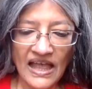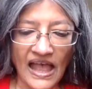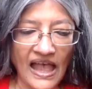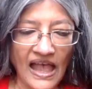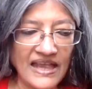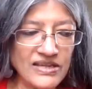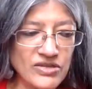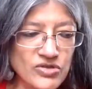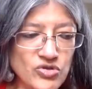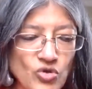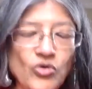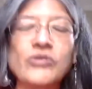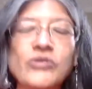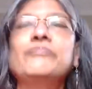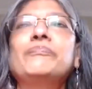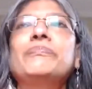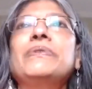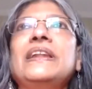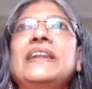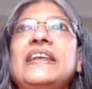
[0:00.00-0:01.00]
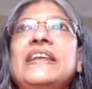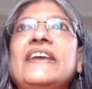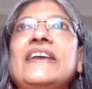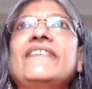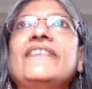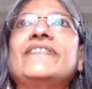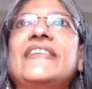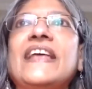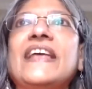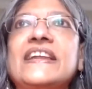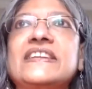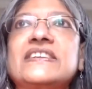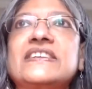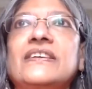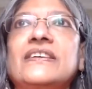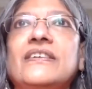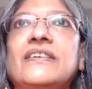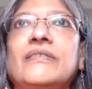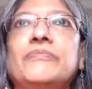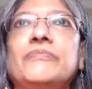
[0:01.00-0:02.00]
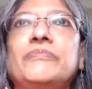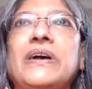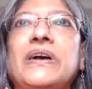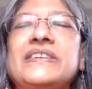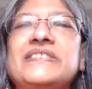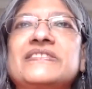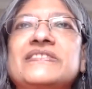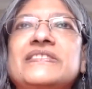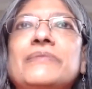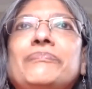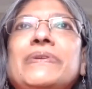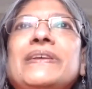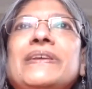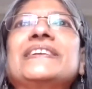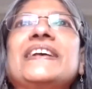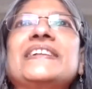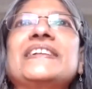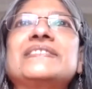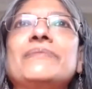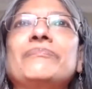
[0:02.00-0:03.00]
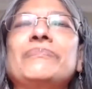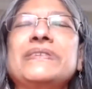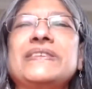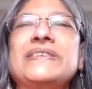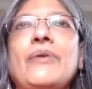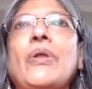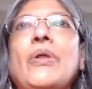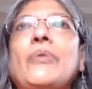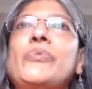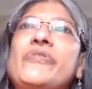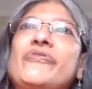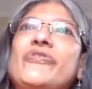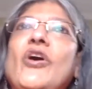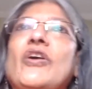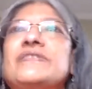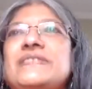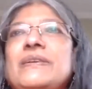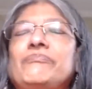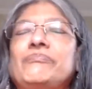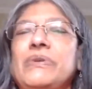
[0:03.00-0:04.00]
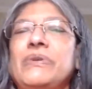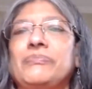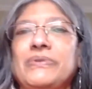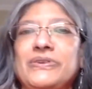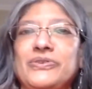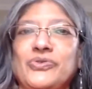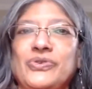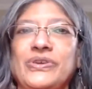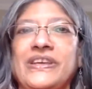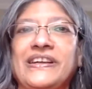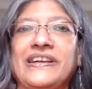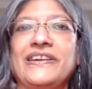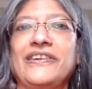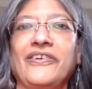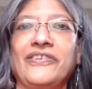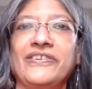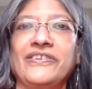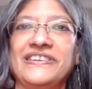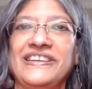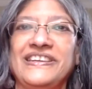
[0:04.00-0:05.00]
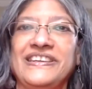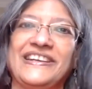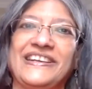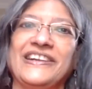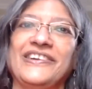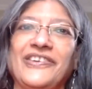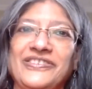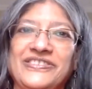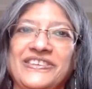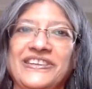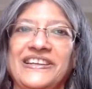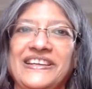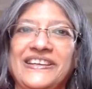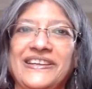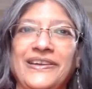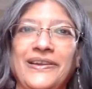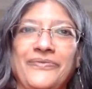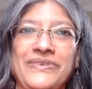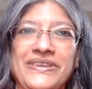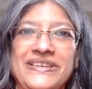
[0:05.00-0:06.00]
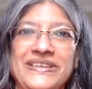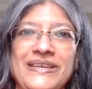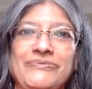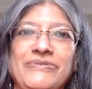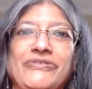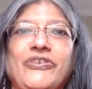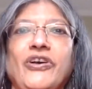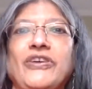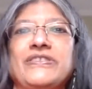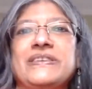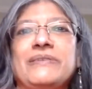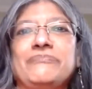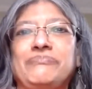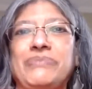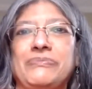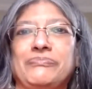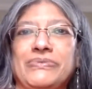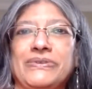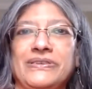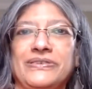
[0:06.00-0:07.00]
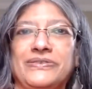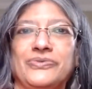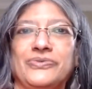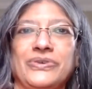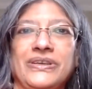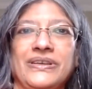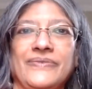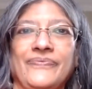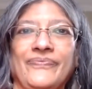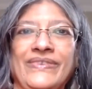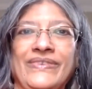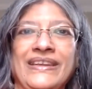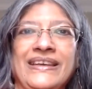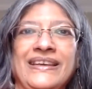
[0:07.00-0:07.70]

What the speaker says: I don't believe that a discipline can simply say, well, we've got some people doing ecological economics, and we've got some people doing